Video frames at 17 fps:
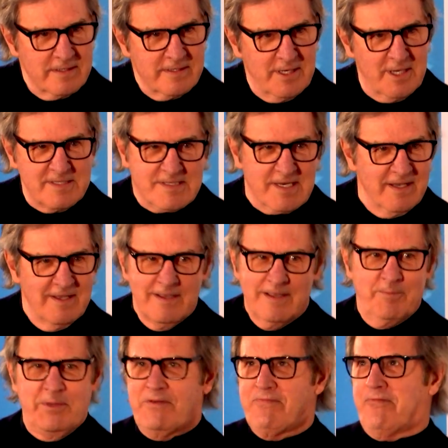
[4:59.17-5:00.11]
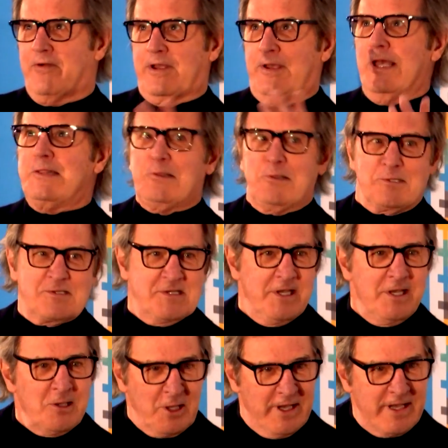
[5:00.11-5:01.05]
I mean, forget the
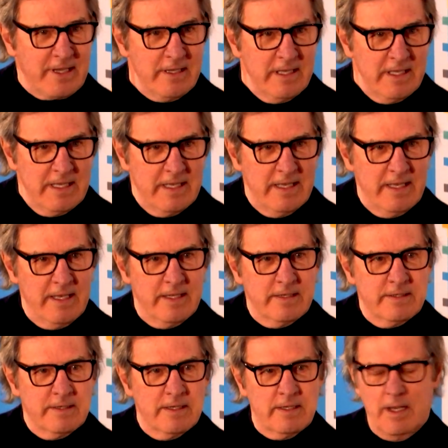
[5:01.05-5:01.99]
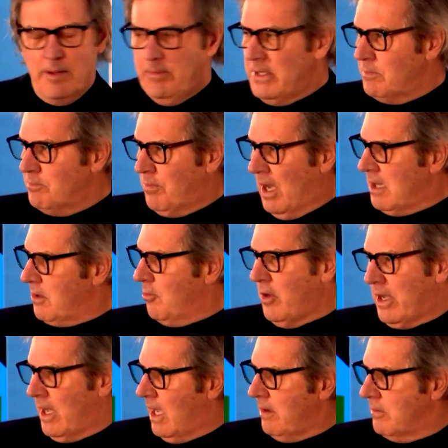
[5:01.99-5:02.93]
ceiling. And I mean, by the
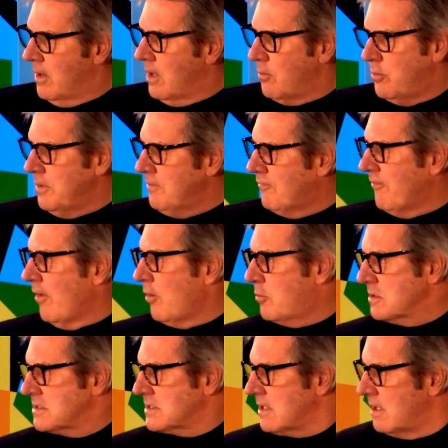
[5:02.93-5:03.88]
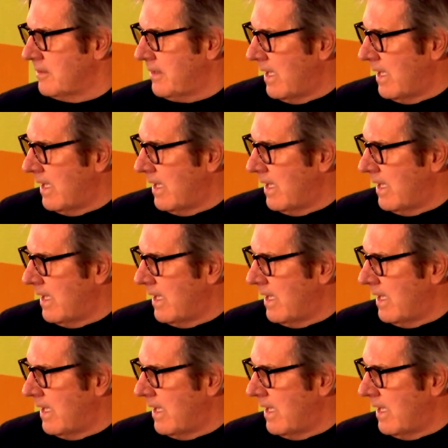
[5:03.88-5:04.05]
way, we focused on